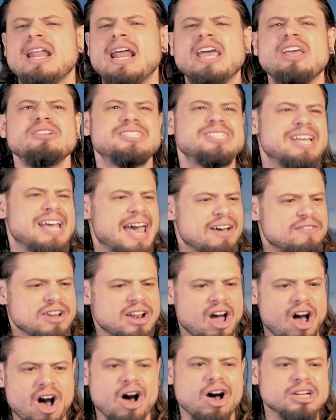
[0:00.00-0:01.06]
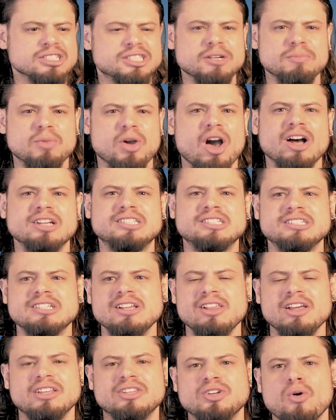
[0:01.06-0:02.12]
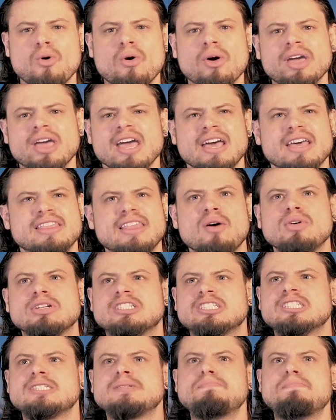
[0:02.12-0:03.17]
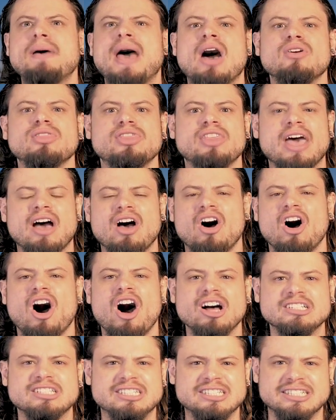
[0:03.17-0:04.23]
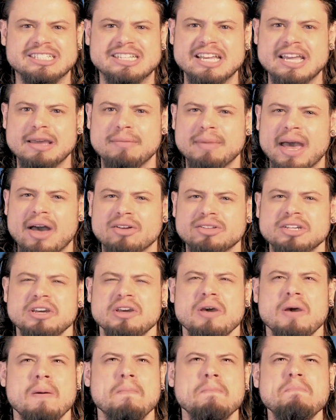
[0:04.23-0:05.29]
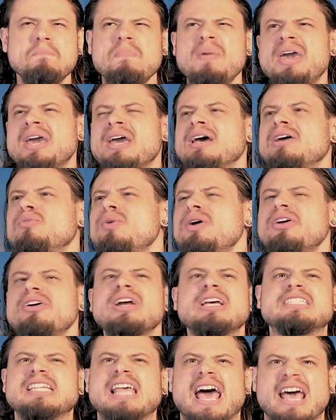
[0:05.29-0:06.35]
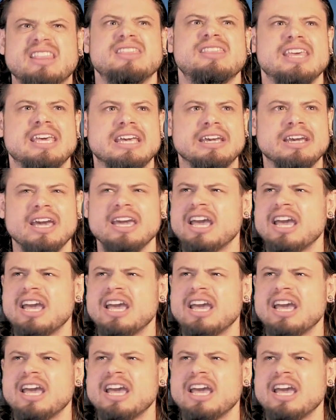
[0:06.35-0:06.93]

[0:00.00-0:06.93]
And I used to have an awesome Godzilla toy that would spout that hot steam out. Man, where is that thing?